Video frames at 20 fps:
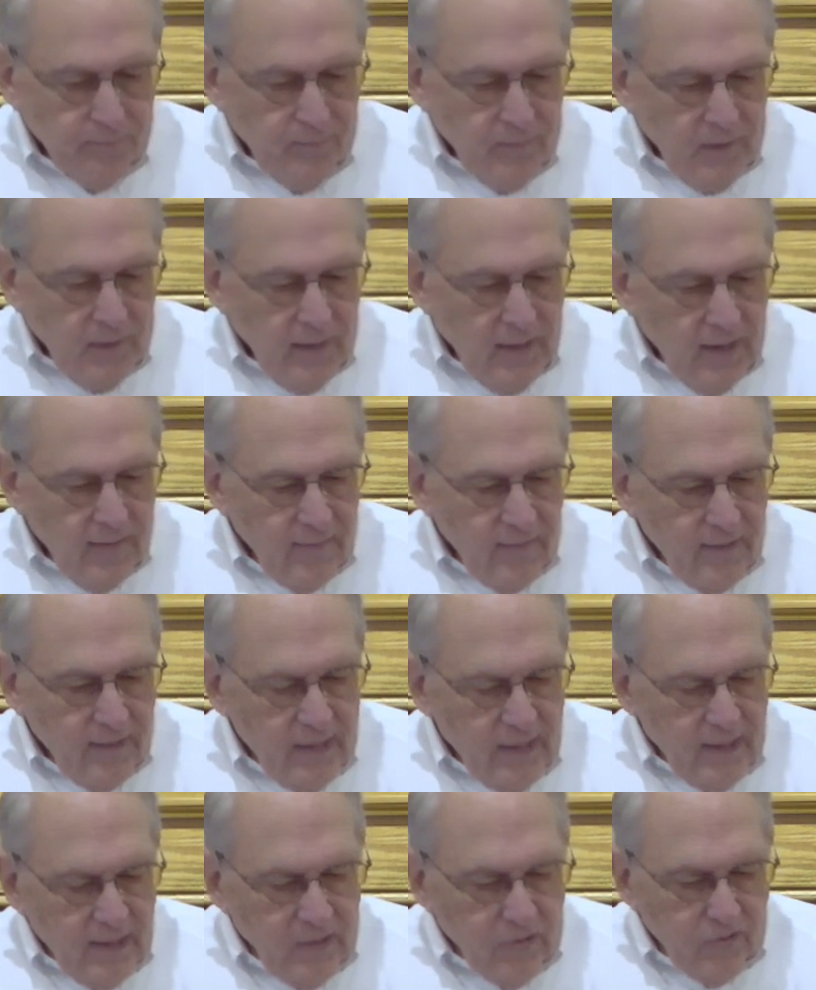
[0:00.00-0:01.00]
And the
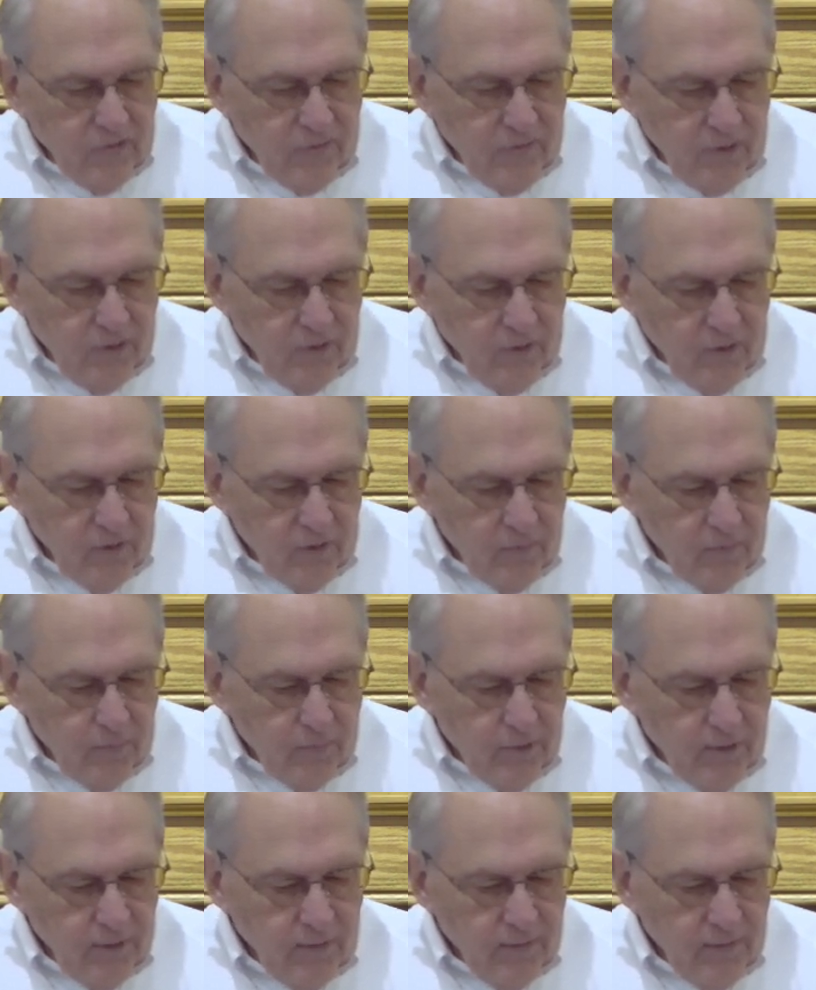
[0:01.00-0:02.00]
kings of the earth
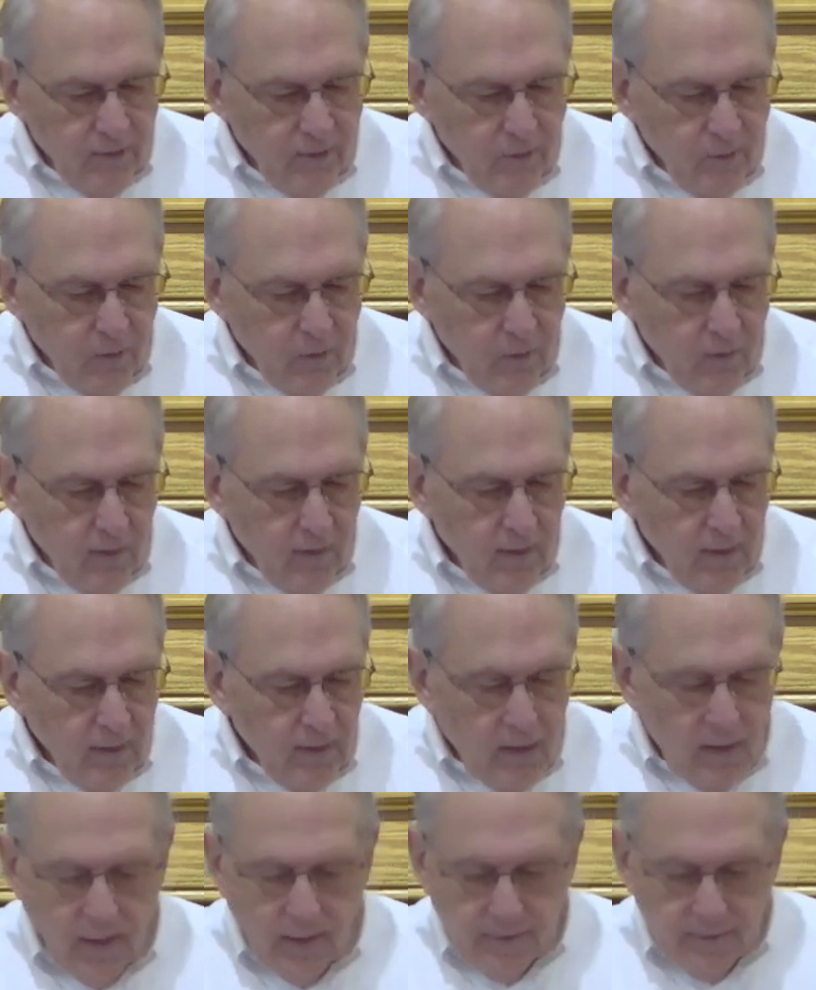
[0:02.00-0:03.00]
bring their glory and
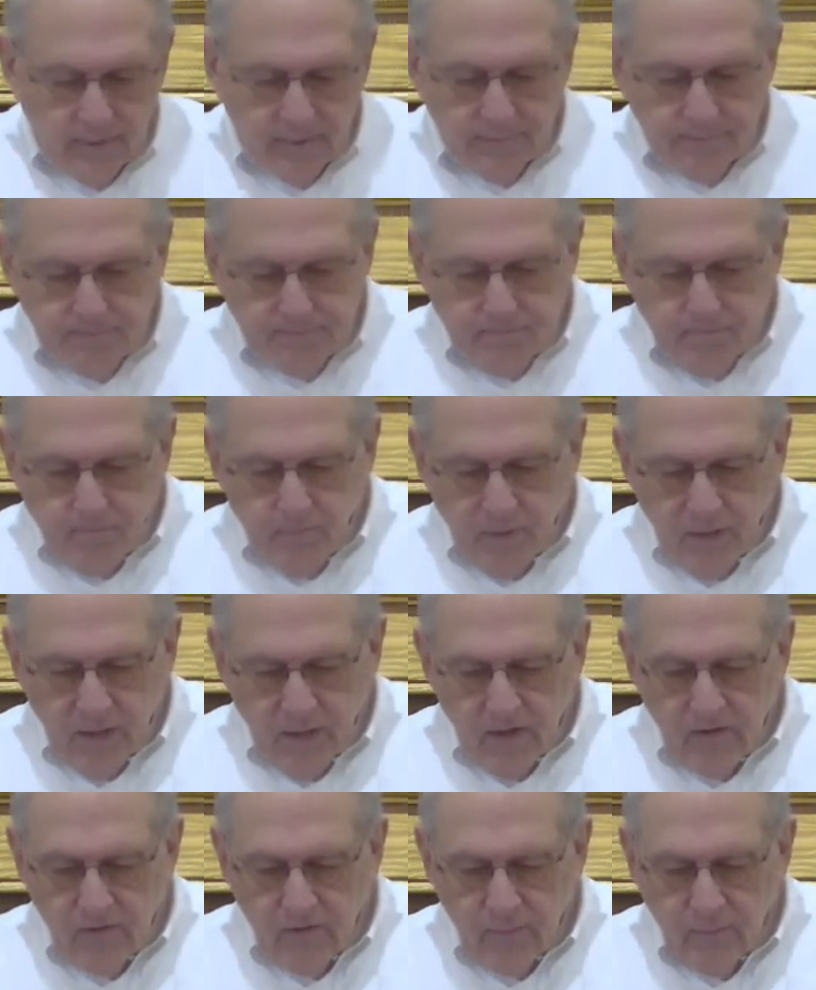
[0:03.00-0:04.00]
honor
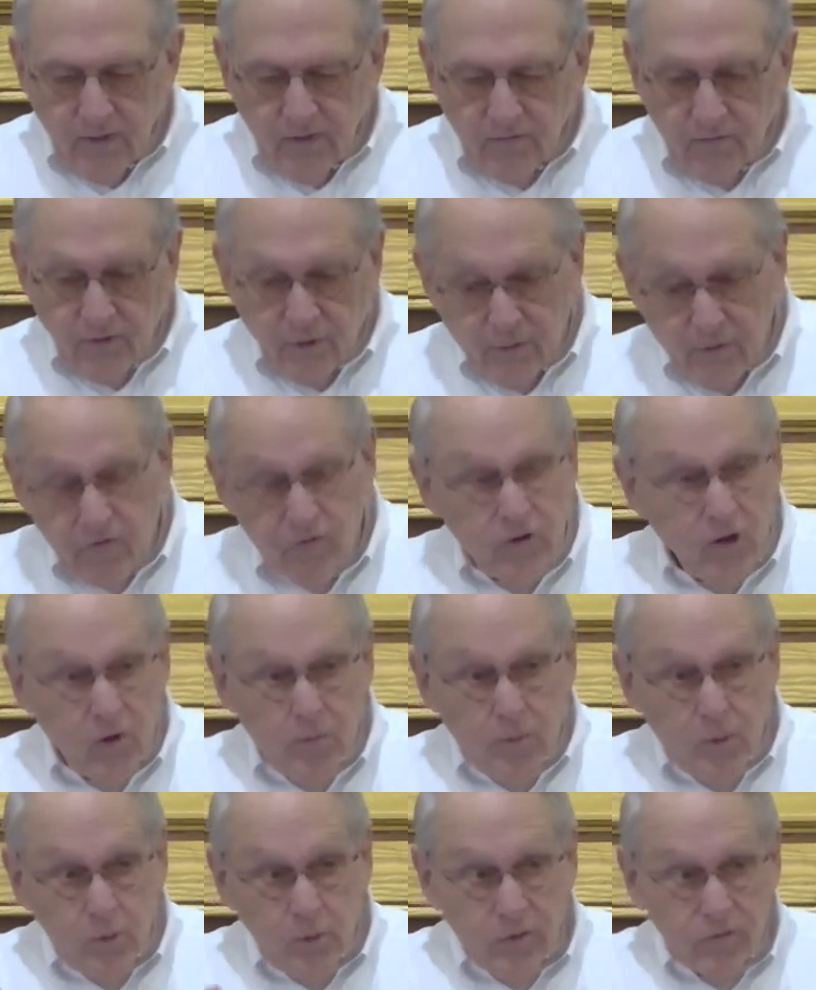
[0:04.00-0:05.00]
into it. So there's no
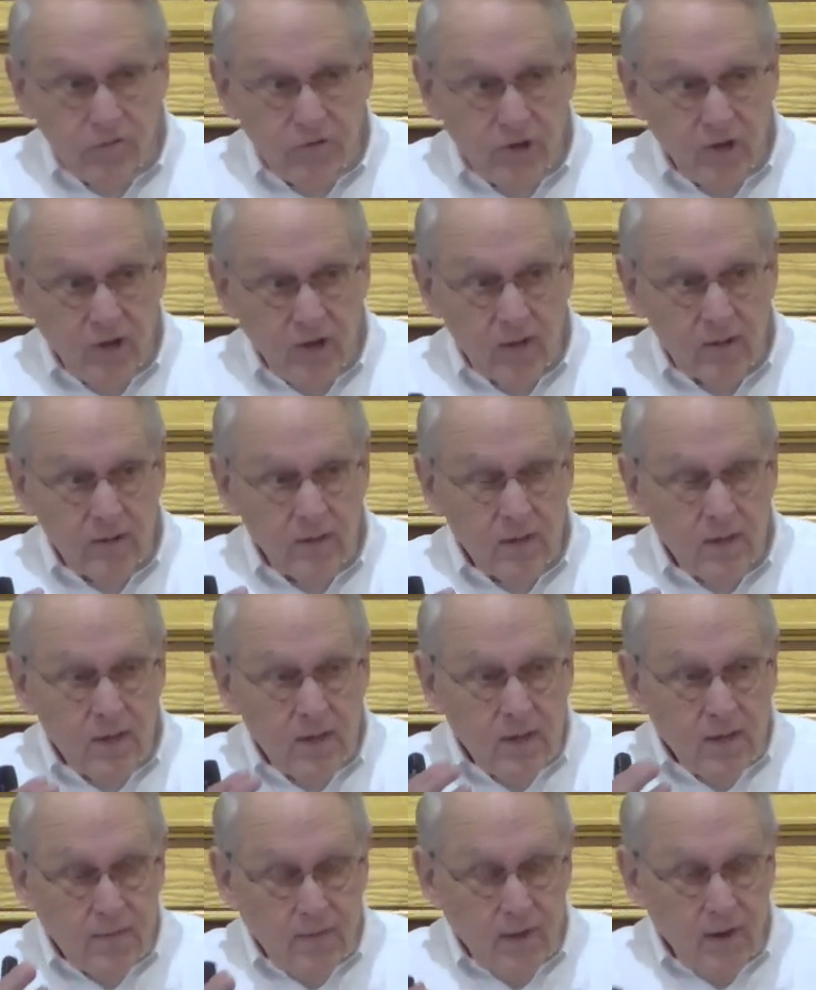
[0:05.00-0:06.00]
moon or sun there